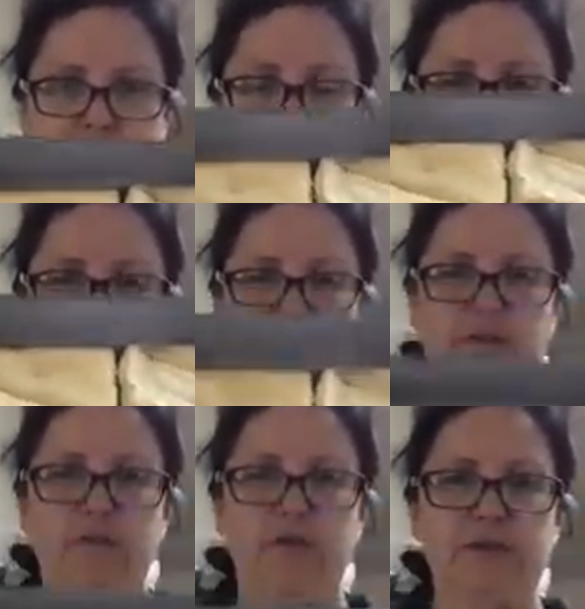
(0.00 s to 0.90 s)
if
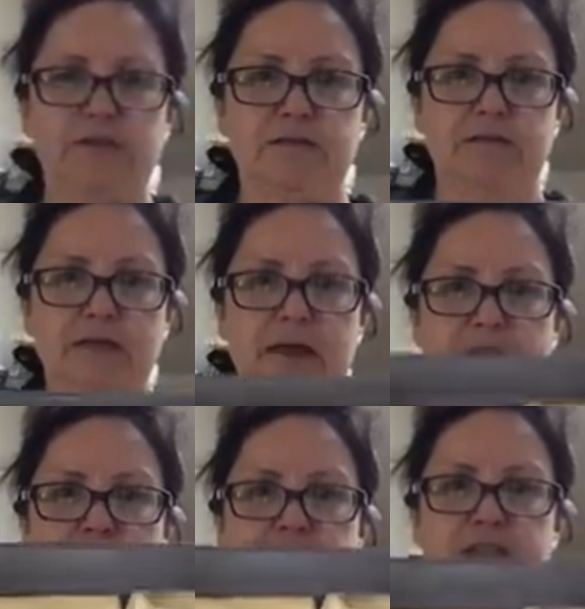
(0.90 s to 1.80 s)
you can
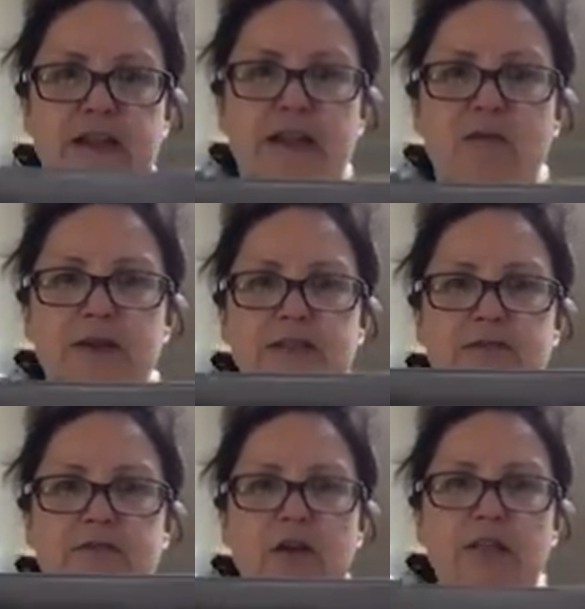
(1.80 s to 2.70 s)
actually see it, I don't want it to
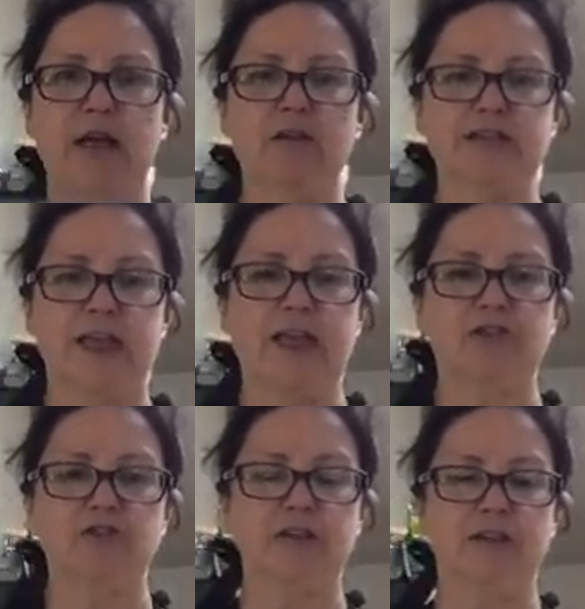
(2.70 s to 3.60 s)
fall out because I
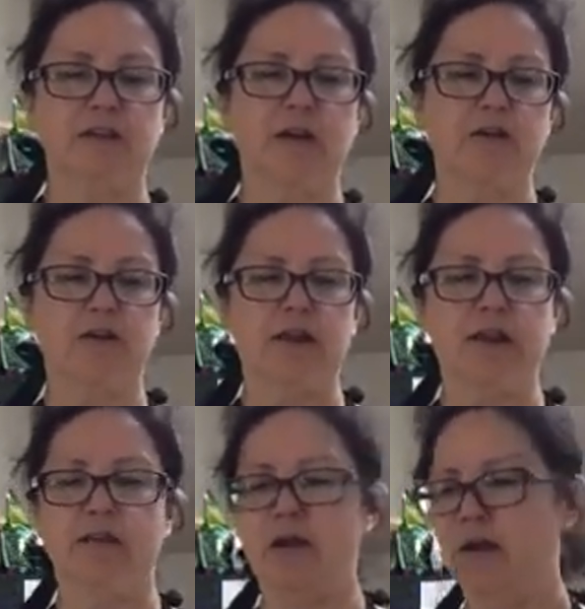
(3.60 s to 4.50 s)
actually already
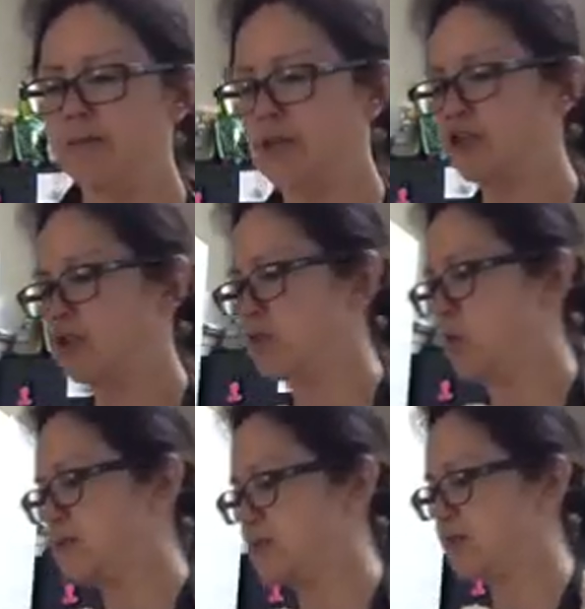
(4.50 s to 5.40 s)
made sure it
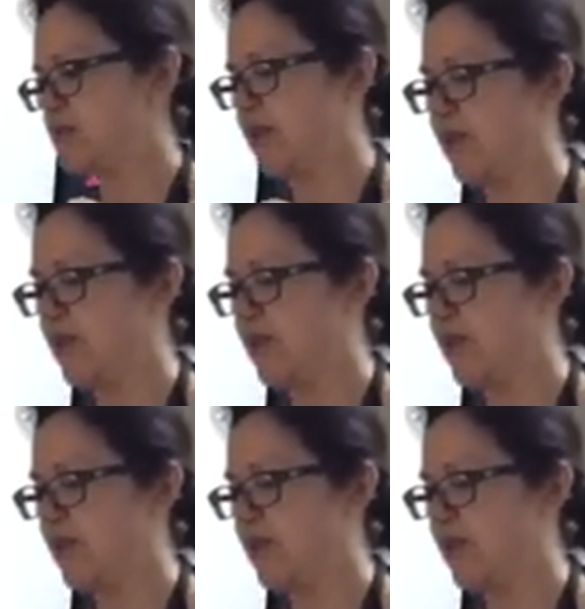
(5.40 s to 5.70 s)
wasn't sticking.